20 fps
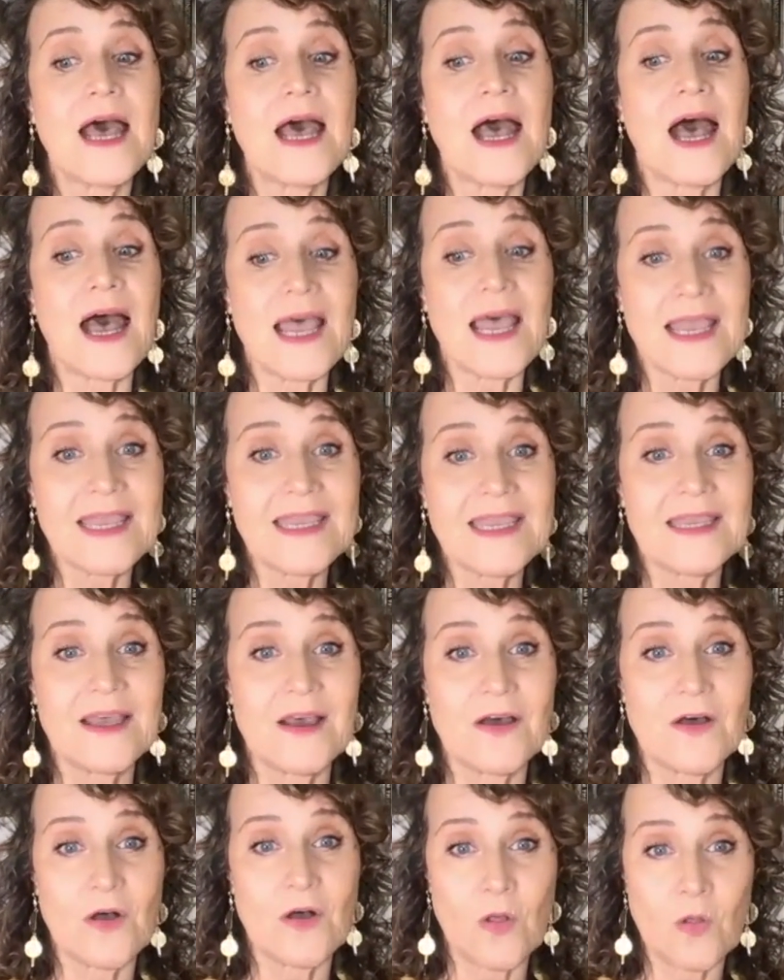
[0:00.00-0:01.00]
I
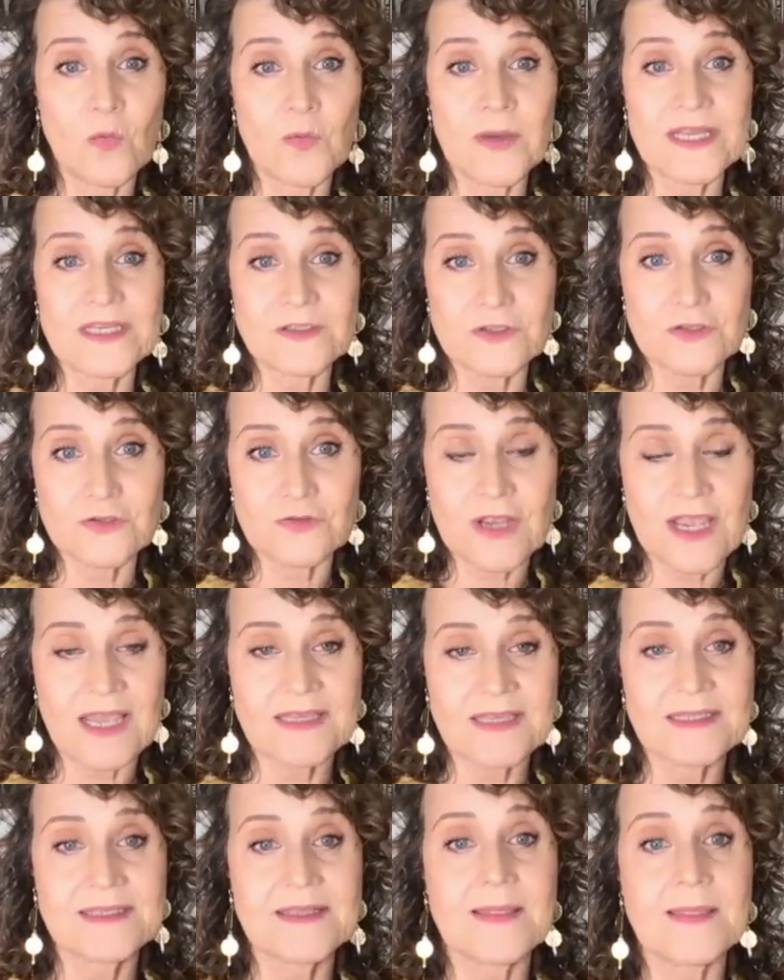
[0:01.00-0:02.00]
always
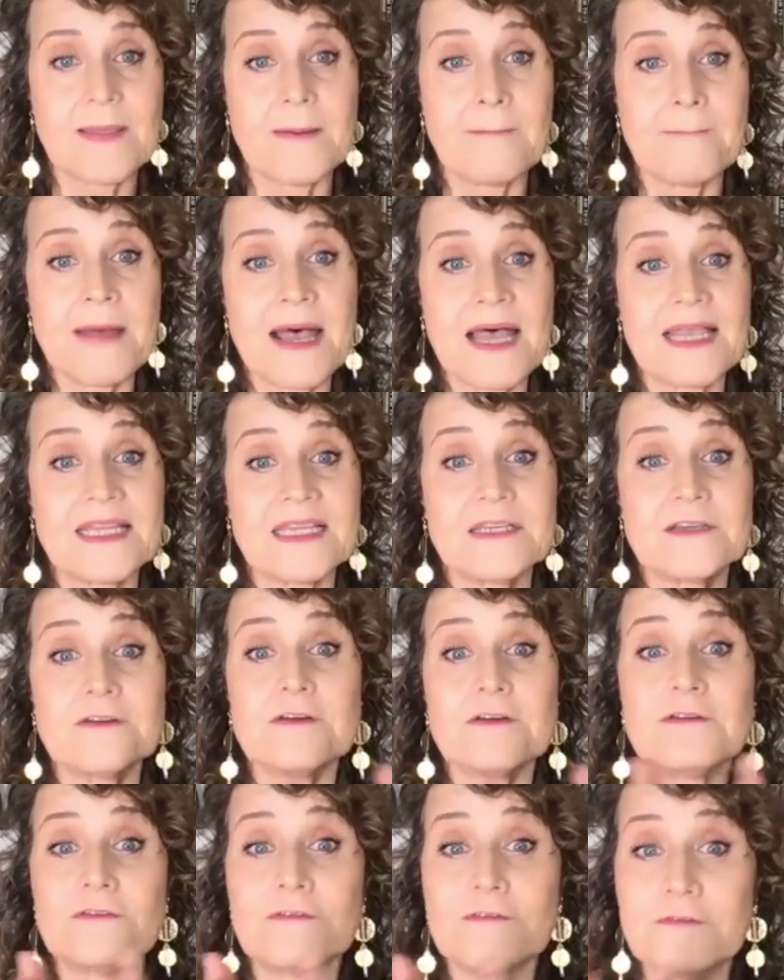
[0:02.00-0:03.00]
stress the
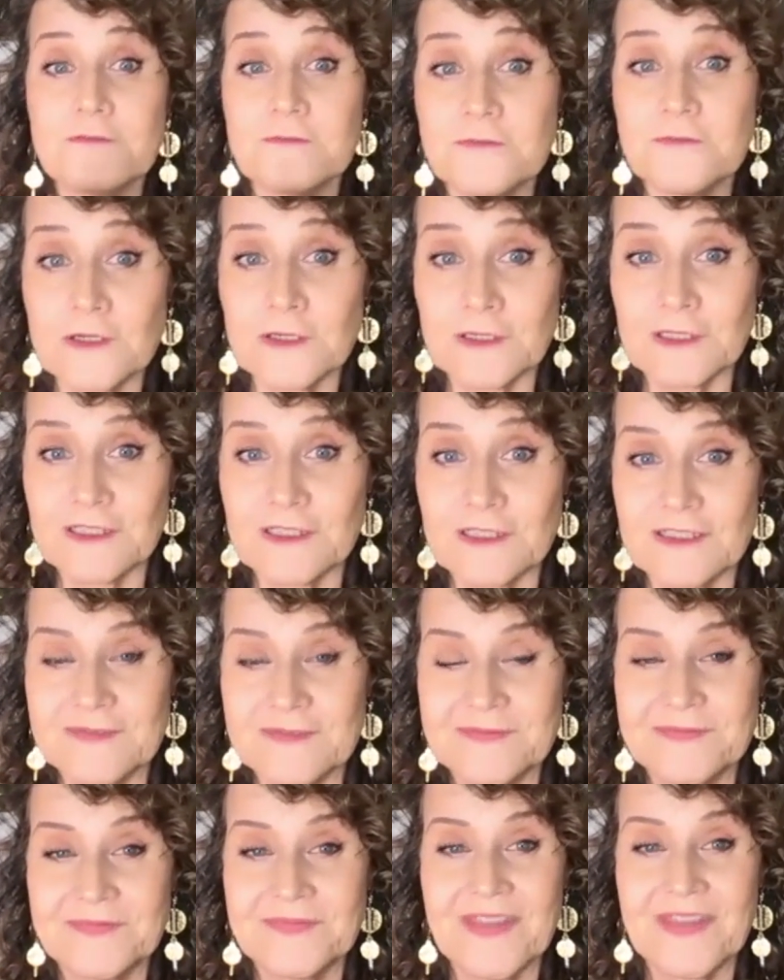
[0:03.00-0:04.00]
mindful,
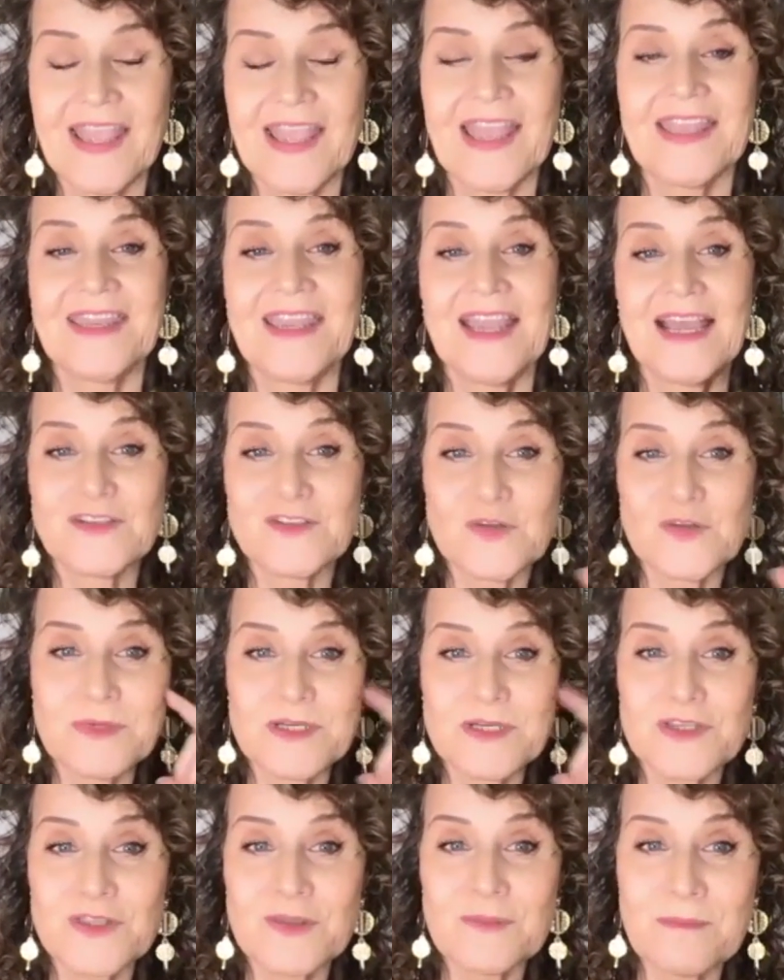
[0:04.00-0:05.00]
not so
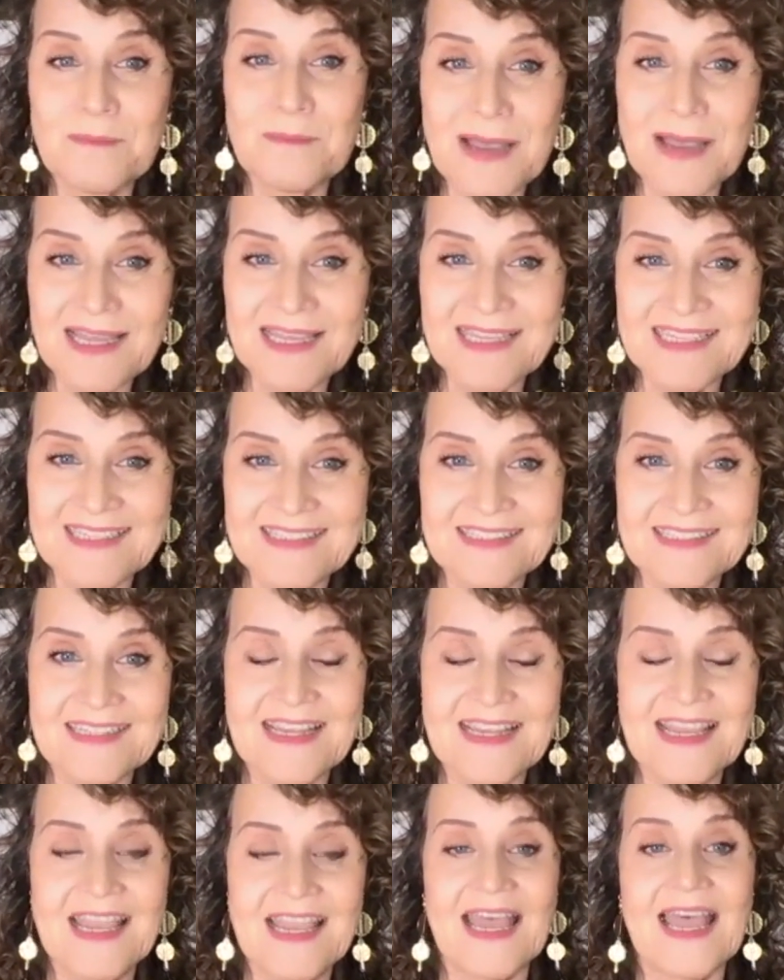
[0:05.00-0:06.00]
much the mind
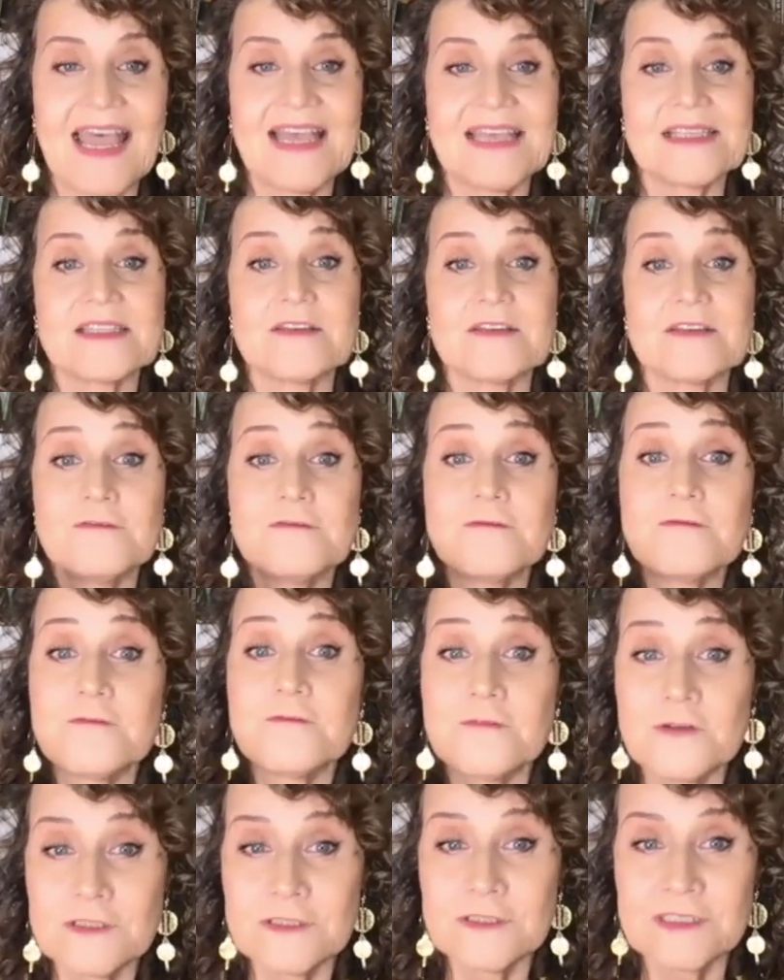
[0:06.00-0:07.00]
as the
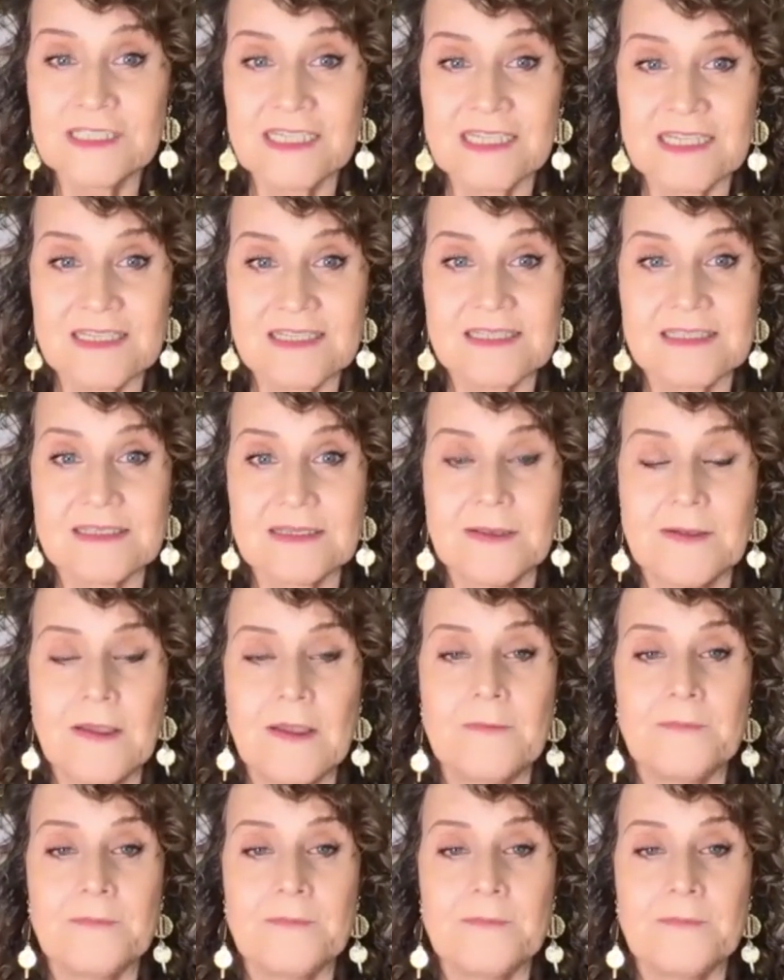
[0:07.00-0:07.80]
fullness.